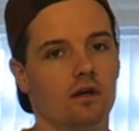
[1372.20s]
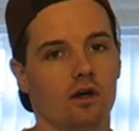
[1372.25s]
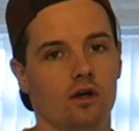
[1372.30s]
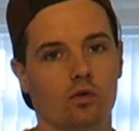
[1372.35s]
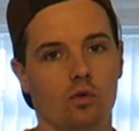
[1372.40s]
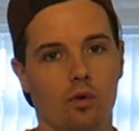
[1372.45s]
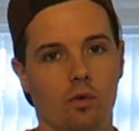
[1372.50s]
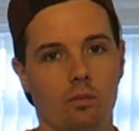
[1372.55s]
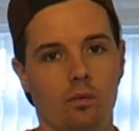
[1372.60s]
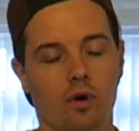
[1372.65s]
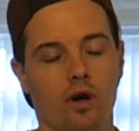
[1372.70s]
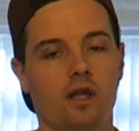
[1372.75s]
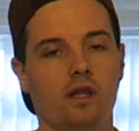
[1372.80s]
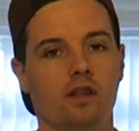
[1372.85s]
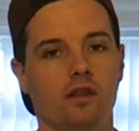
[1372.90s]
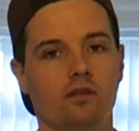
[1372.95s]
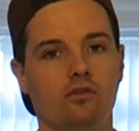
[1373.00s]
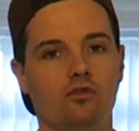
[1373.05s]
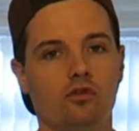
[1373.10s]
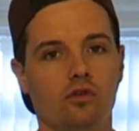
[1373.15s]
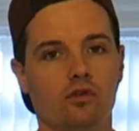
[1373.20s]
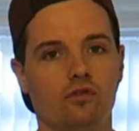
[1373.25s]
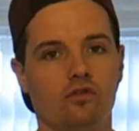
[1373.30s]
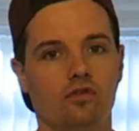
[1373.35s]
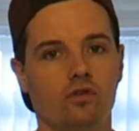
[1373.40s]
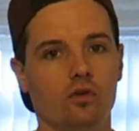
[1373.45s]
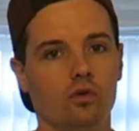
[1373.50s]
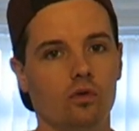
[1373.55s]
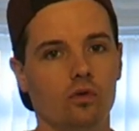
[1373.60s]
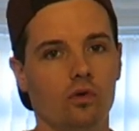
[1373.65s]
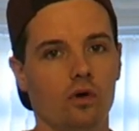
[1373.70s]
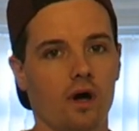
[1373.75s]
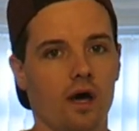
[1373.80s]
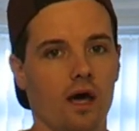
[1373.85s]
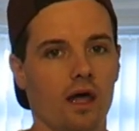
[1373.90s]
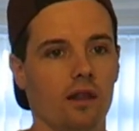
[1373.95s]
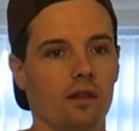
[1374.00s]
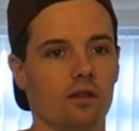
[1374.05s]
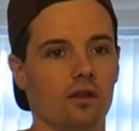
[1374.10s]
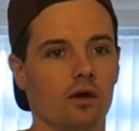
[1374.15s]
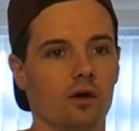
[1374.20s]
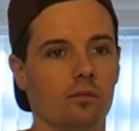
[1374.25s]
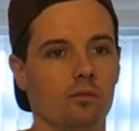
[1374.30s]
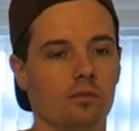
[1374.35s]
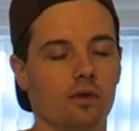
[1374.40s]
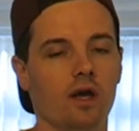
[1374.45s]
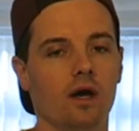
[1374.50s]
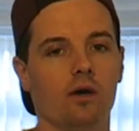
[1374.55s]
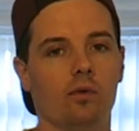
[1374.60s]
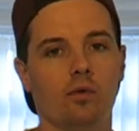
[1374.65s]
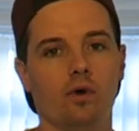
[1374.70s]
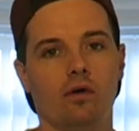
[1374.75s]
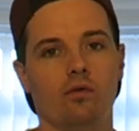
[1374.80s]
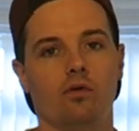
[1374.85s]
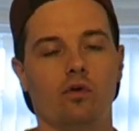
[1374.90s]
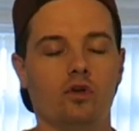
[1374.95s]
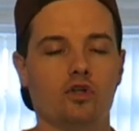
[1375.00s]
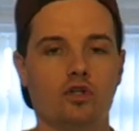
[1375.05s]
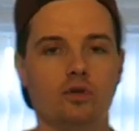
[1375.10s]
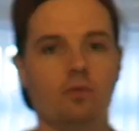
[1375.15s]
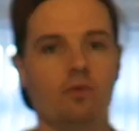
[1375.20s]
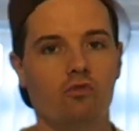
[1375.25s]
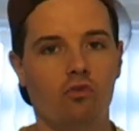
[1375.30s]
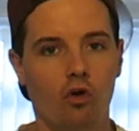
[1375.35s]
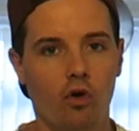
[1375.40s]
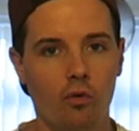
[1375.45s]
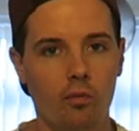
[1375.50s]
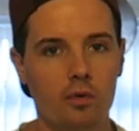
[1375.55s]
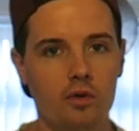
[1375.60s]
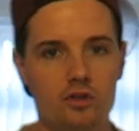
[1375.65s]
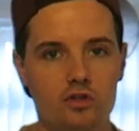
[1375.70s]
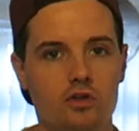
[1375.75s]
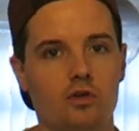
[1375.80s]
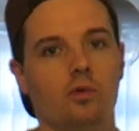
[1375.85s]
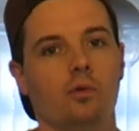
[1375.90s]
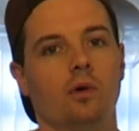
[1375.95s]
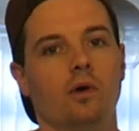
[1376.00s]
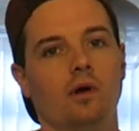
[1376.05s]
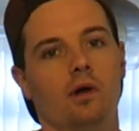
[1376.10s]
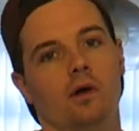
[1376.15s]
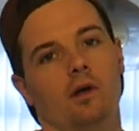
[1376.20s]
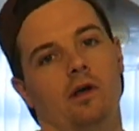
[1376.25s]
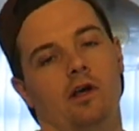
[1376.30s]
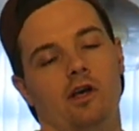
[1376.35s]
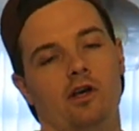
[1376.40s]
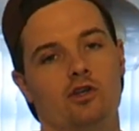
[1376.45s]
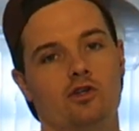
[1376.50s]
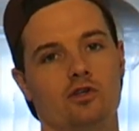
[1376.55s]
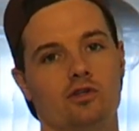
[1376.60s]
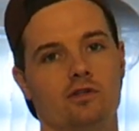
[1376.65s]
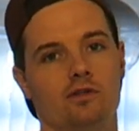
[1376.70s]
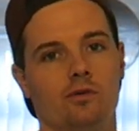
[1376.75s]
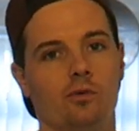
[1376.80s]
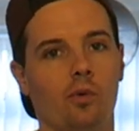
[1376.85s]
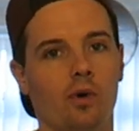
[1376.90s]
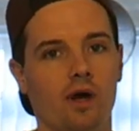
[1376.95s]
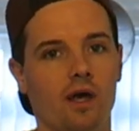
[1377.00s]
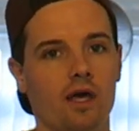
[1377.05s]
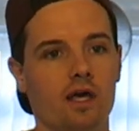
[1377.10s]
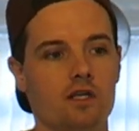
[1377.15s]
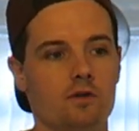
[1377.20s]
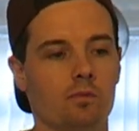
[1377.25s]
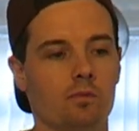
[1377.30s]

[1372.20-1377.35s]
I don't want to put anything through the floor, and yeah, we haven't got a gym environment, so it's just the way it